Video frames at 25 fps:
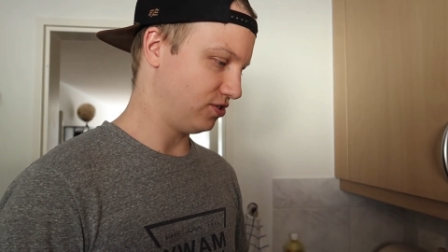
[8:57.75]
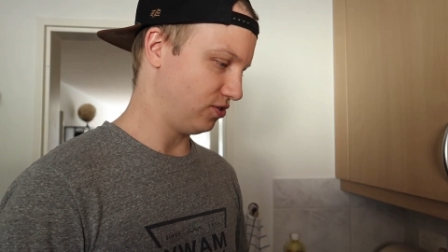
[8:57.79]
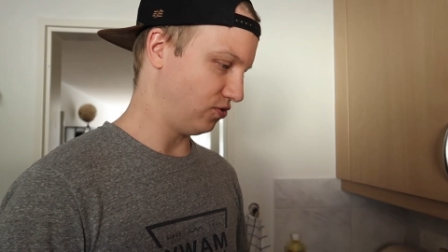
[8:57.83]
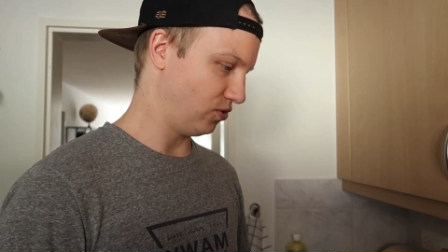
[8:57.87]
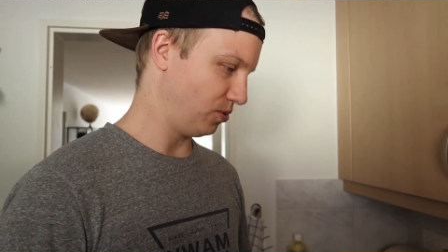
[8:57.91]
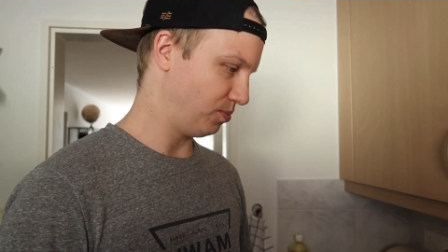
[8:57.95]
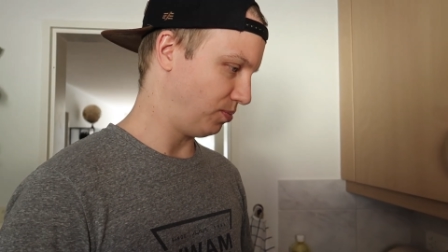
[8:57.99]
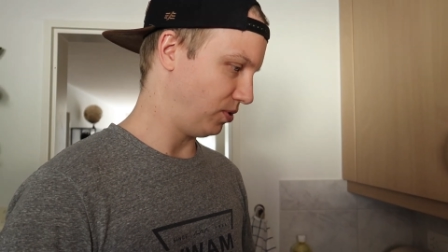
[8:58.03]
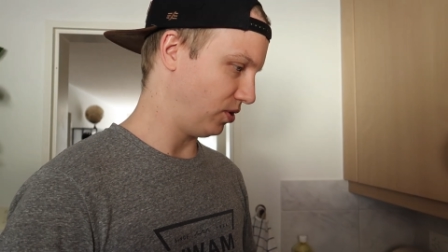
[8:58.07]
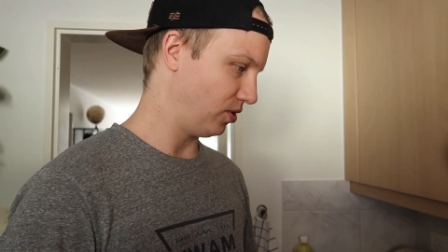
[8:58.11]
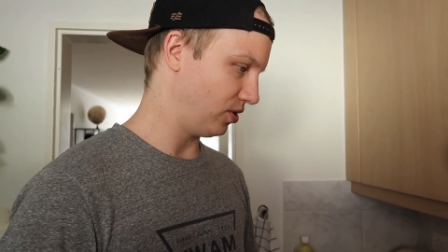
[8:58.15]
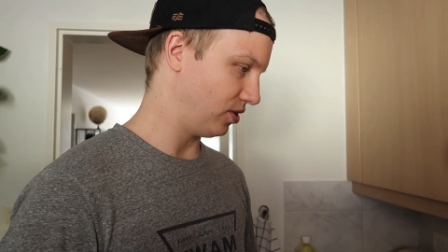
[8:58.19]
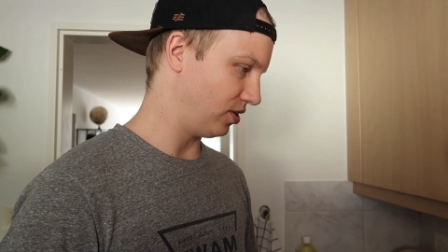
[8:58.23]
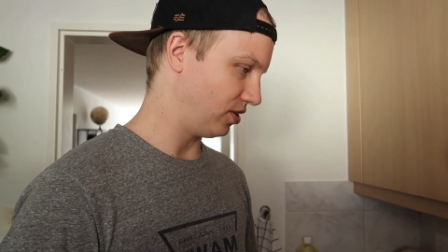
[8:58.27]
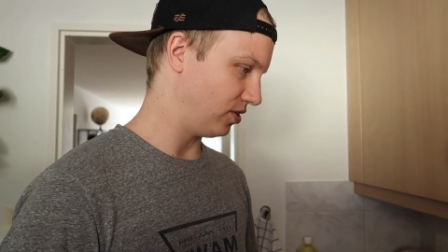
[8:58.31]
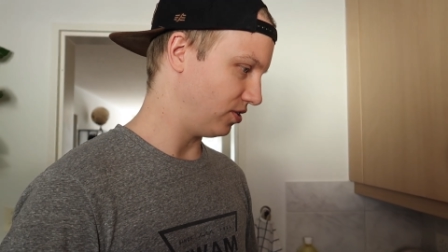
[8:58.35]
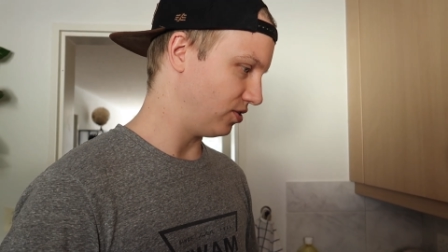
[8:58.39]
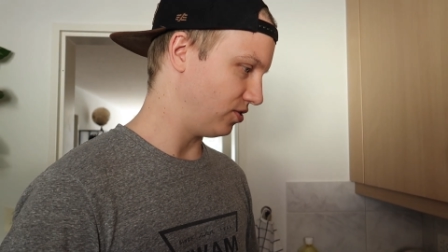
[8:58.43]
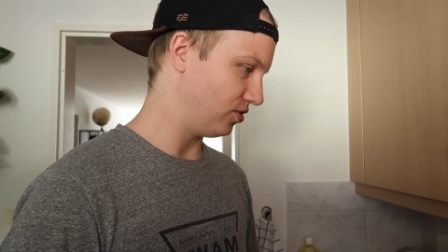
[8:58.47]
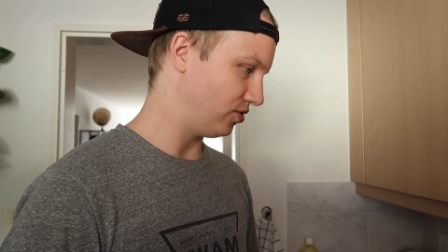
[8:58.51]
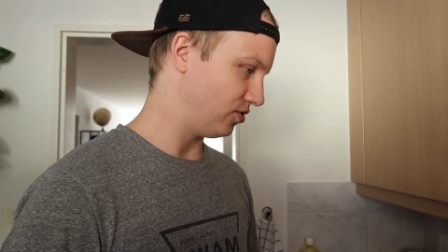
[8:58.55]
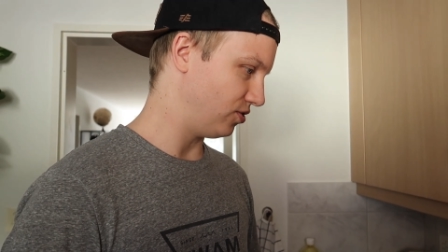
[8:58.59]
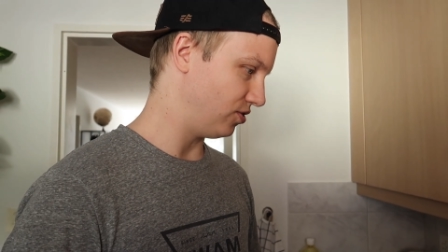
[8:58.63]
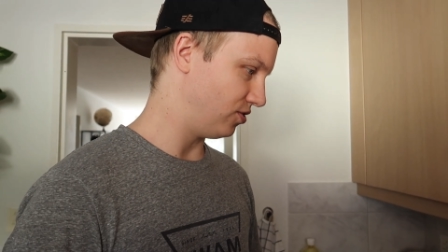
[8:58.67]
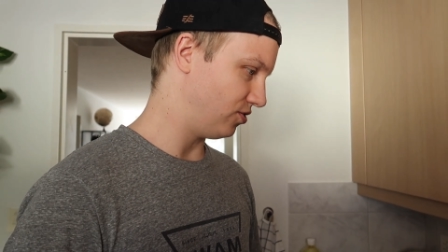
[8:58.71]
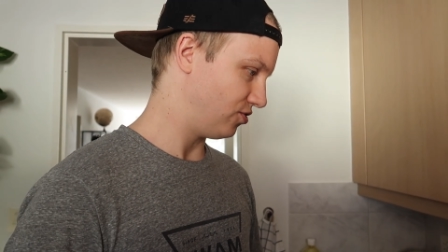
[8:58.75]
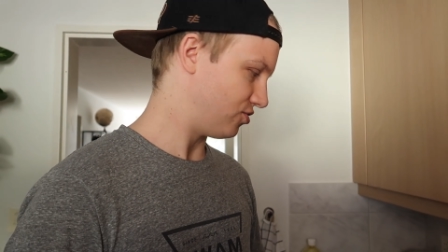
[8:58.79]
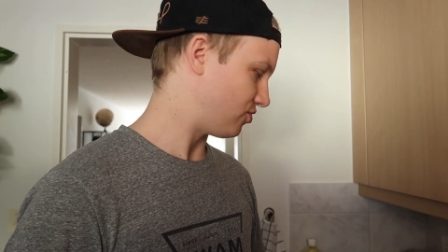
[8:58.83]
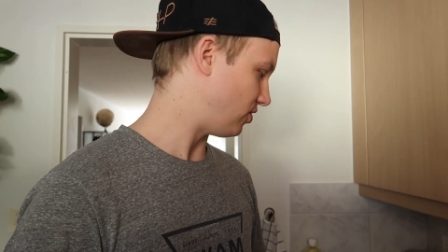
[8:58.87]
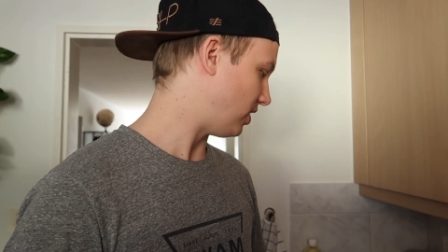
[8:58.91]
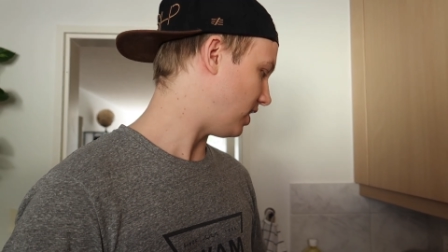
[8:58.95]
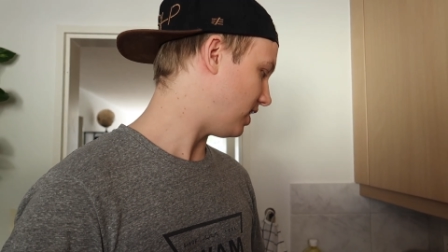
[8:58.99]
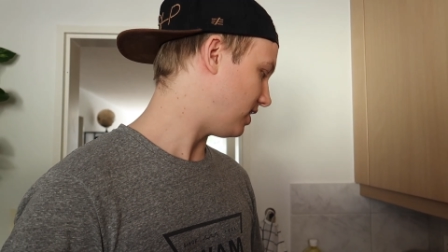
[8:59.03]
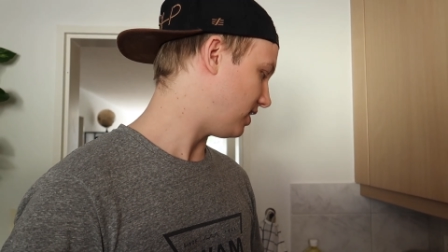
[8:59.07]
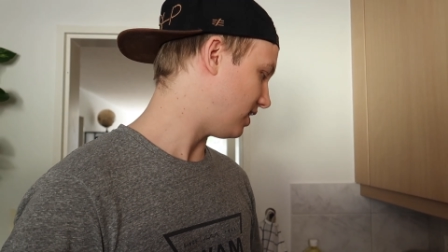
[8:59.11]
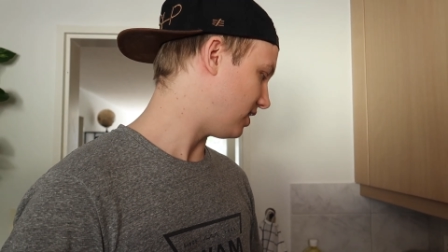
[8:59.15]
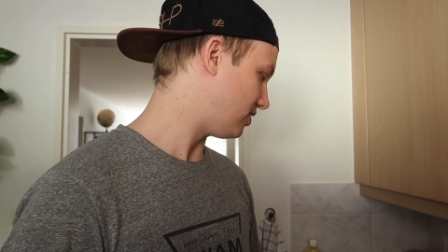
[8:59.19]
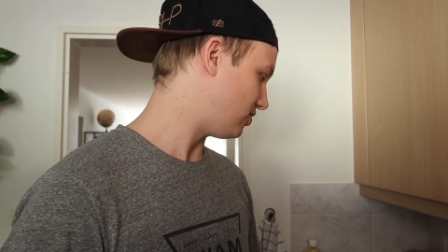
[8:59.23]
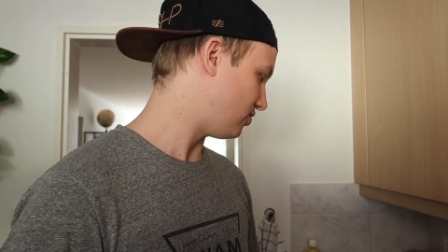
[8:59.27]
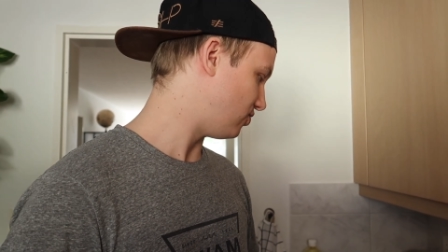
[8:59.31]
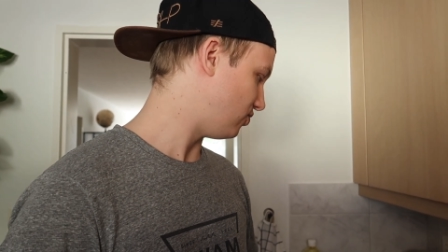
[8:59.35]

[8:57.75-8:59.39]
So we're probably gonna try that